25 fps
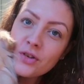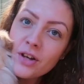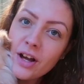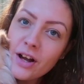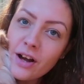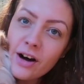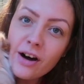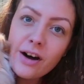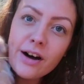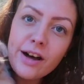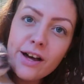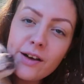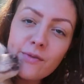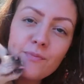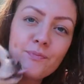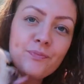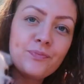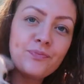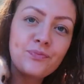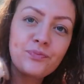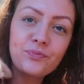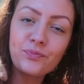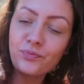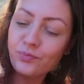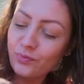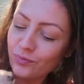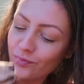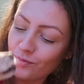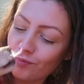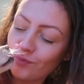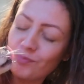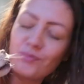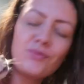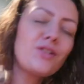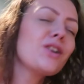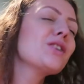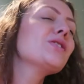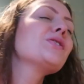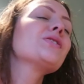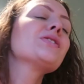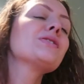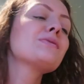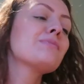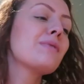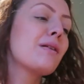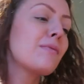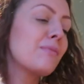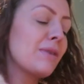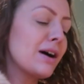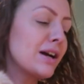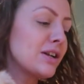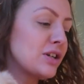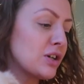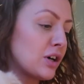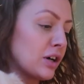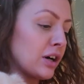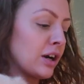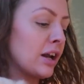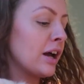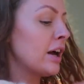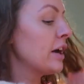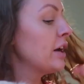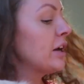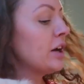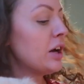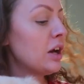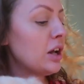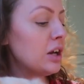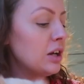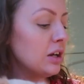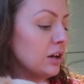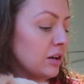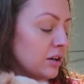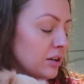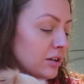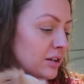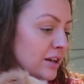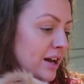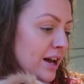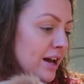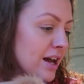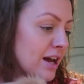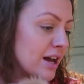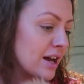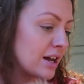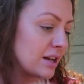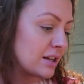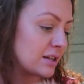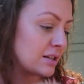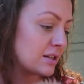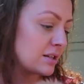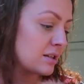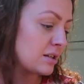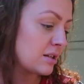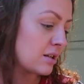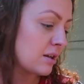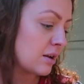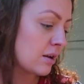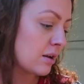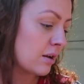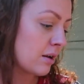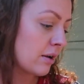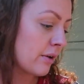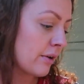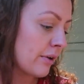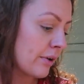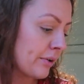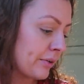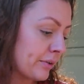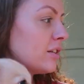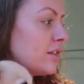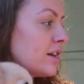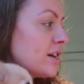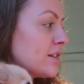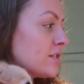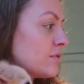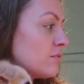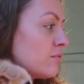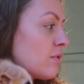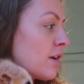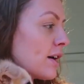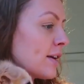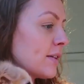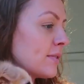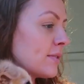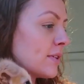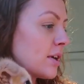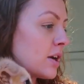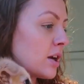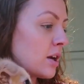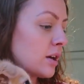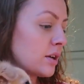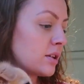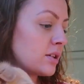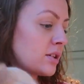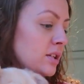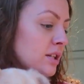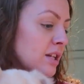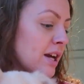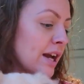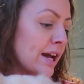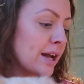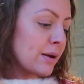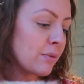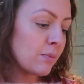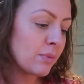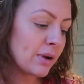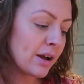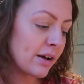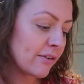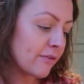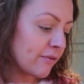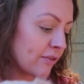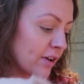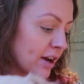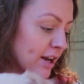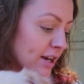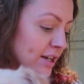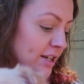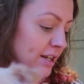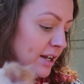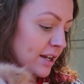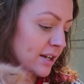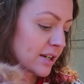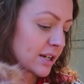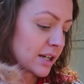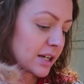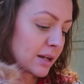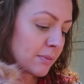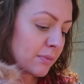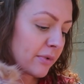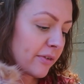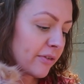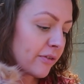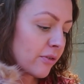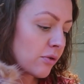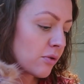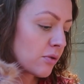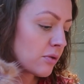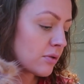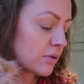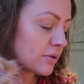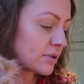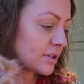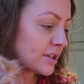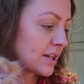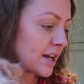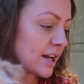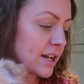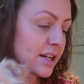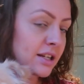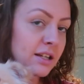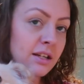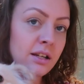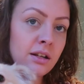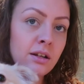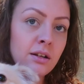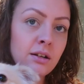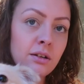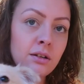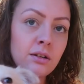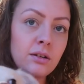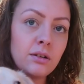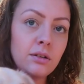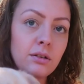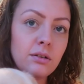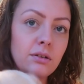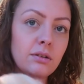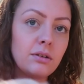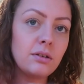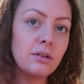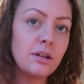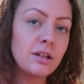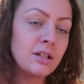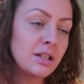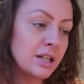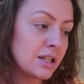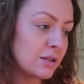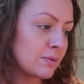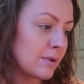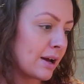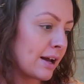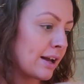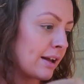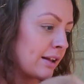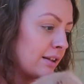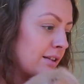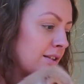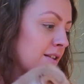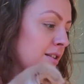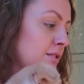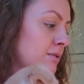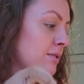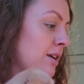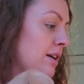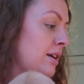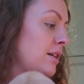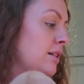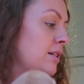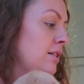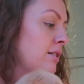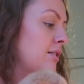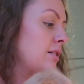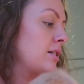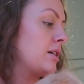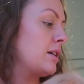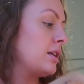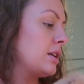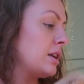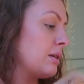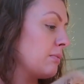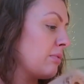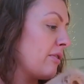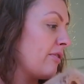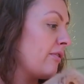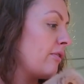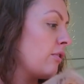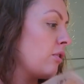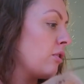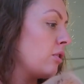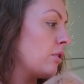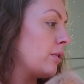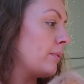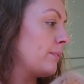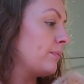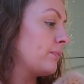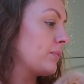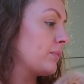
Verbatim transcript: Say hi. You can smell my chocolate. Look at this. Look at this. Right, Today we are finding number four, Sid. It's this way, this way. Number four.